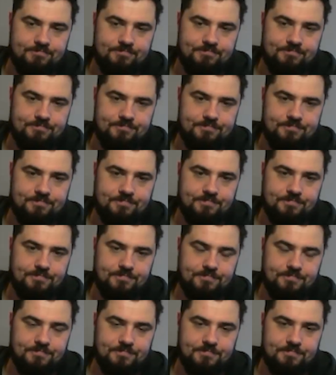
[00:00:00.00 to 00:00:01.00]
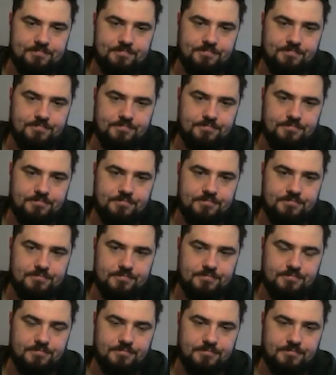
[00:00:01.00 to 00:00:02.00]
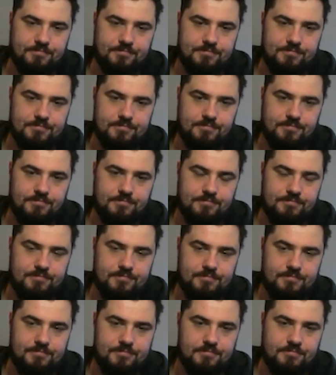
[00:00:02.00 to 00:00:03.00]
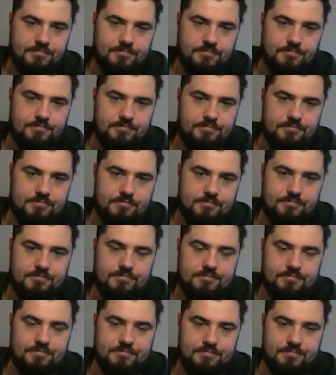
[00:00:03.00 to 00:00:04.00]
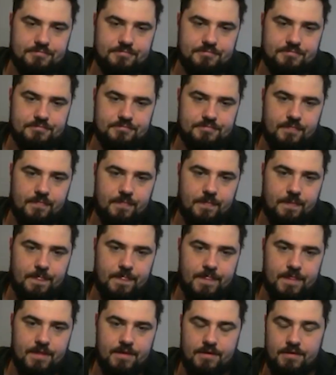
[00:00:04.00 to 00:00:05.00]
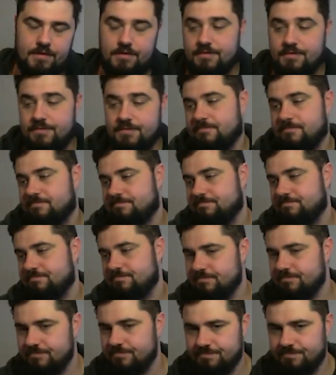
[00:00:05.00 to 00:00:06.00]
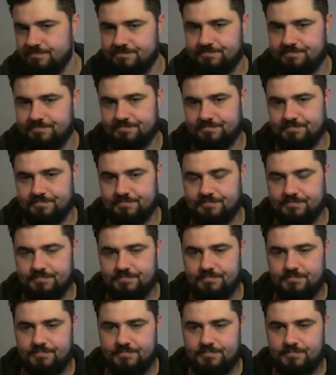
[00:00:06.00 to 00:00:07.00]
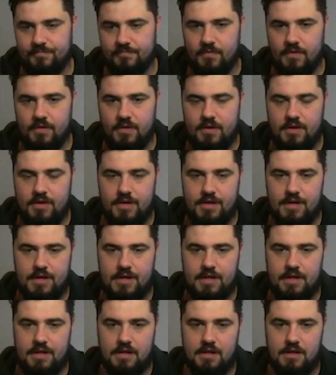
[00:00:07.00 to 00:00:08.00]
[no speech]